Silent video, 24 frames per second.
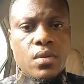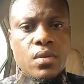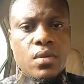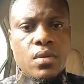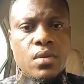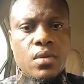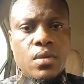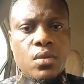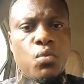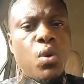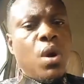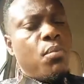
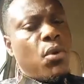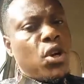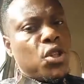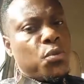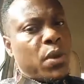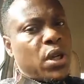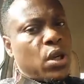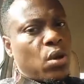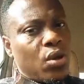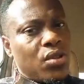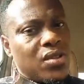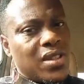We must be
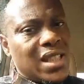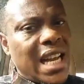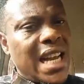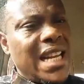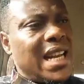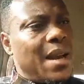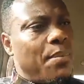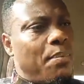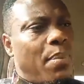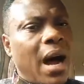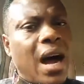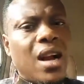concerned
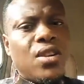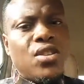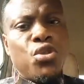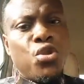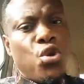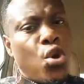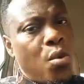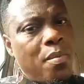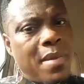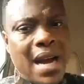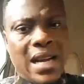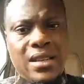about
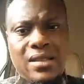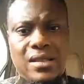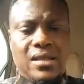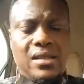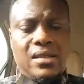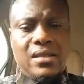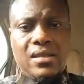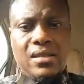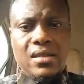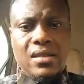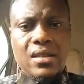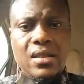
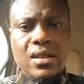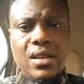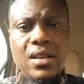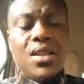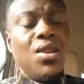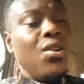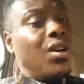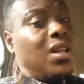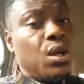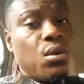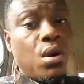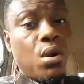humans. The
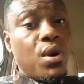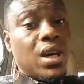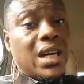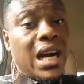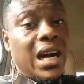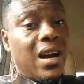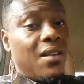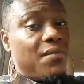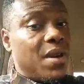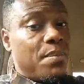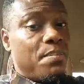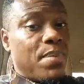only way we can
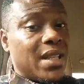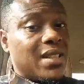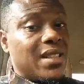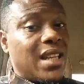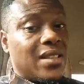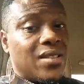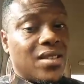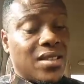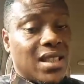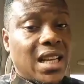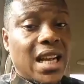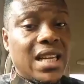have a better
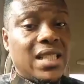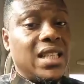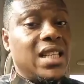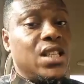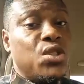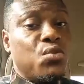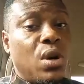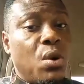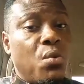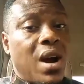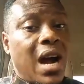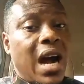society is
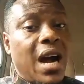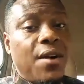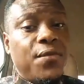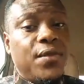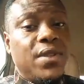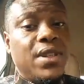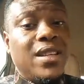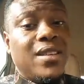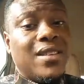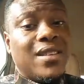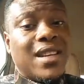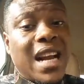when we have
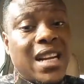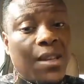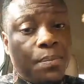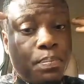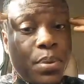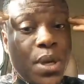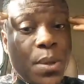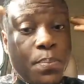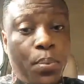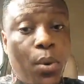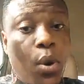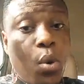the right
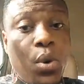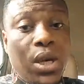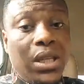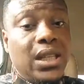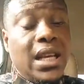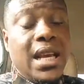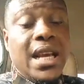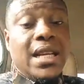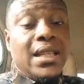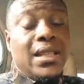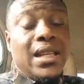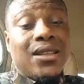people with
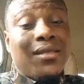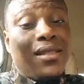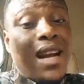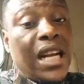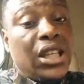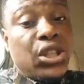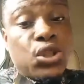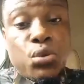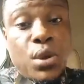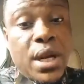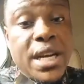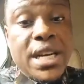the
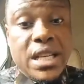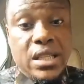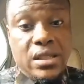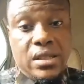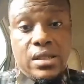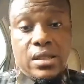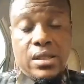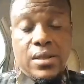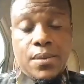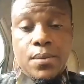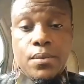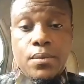right
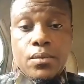trainings.